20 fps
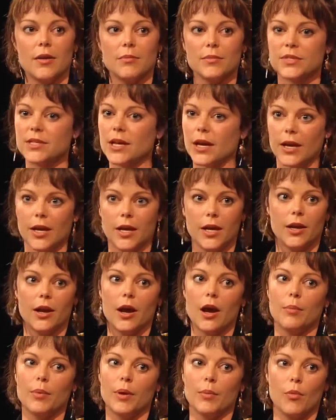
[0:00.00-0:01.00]
sucking it
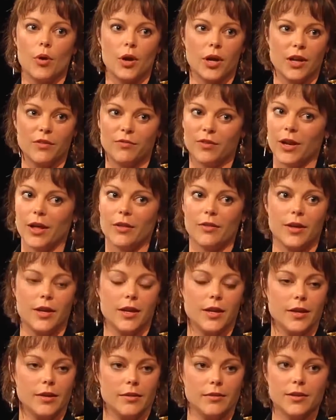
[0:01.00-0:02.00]
up and working for
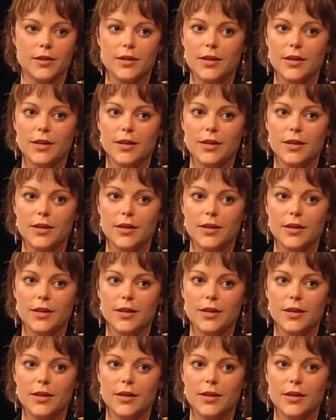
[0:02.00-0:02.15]
nothing and